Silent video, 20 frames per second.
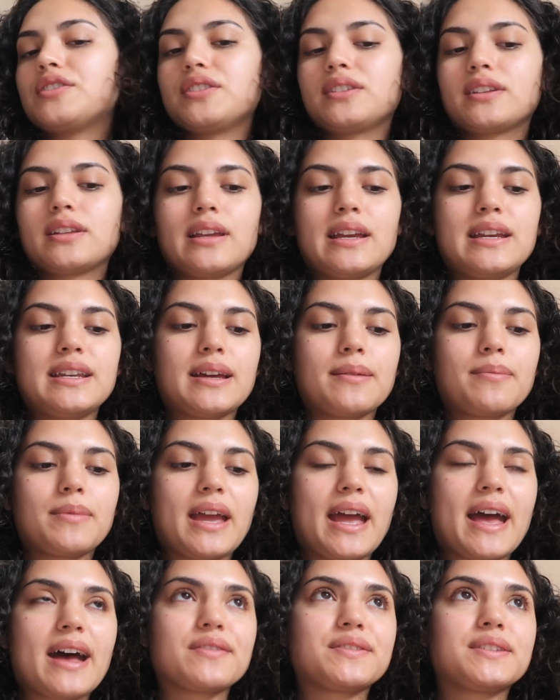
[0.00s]
just cleaned up the
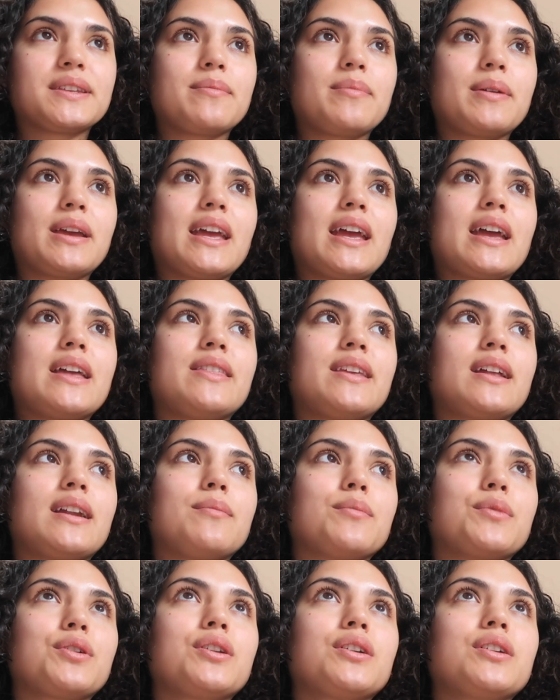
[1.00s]
house a bit and then
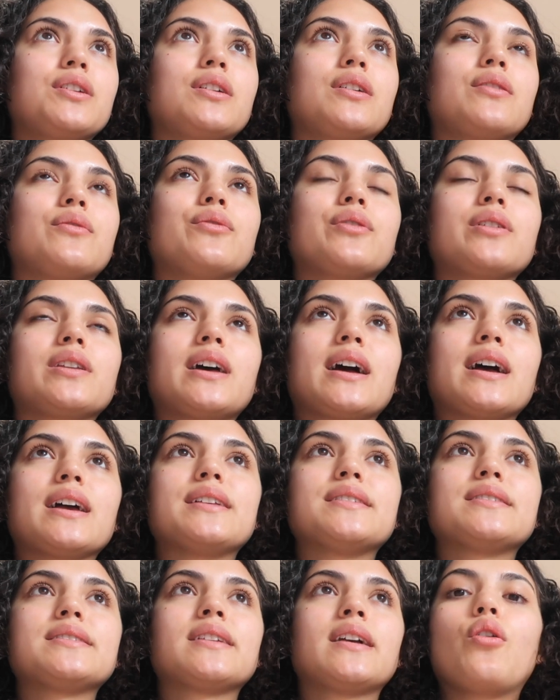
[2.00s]
I'm gonna
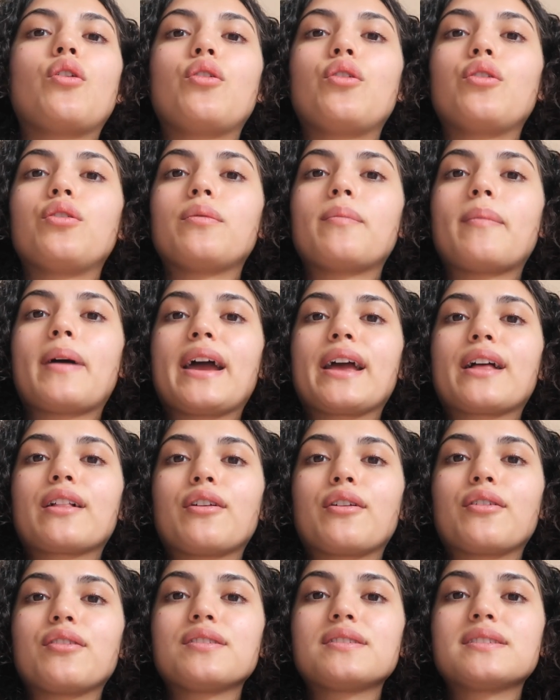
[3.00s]
organize all my
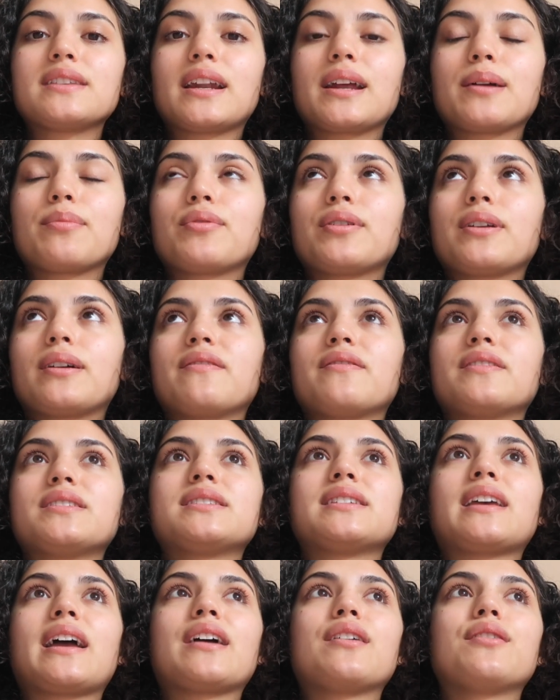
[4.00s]
clothes that I put up for
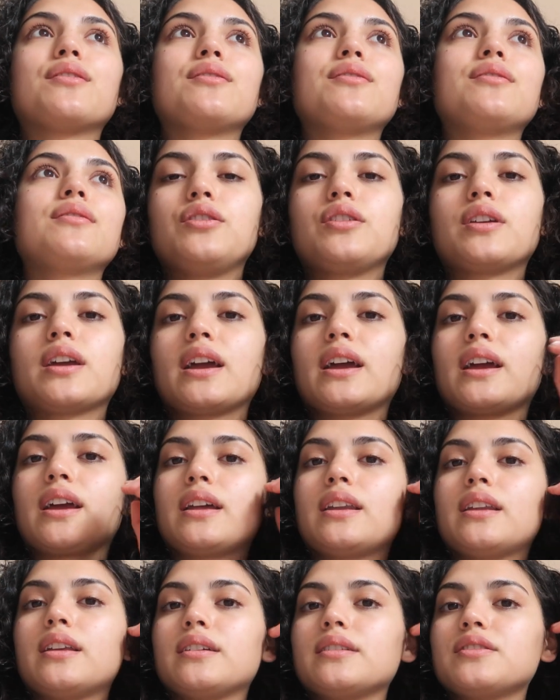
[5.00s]
sale. You
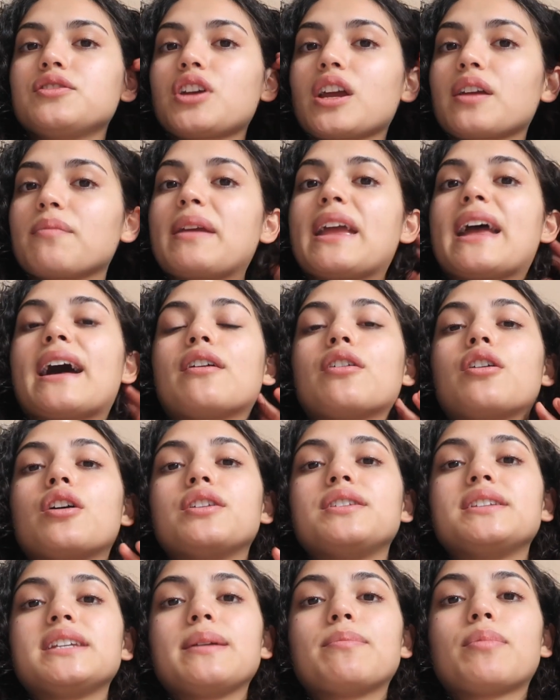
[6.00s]
can check me out
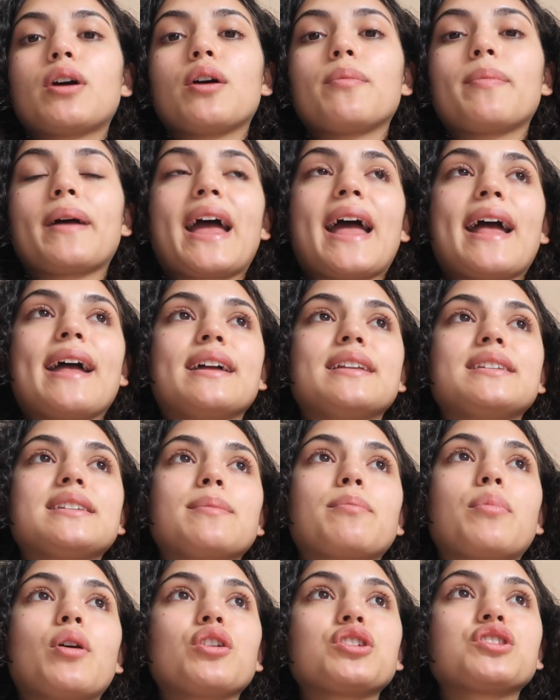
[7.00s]
on Depop
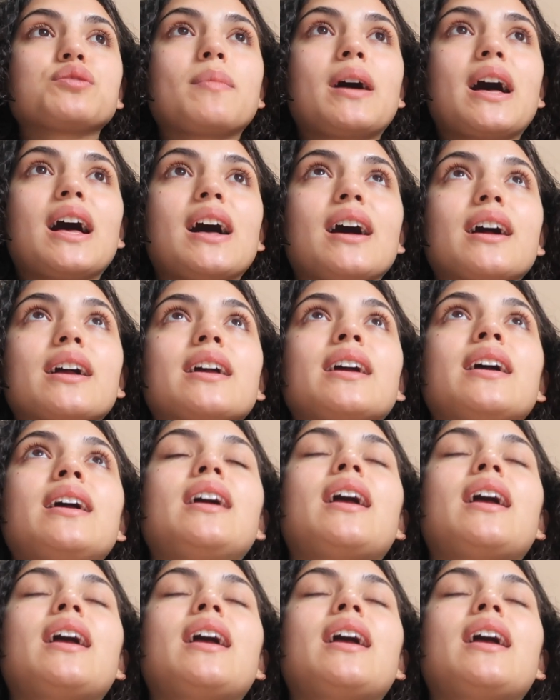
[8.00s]
and Poshmark,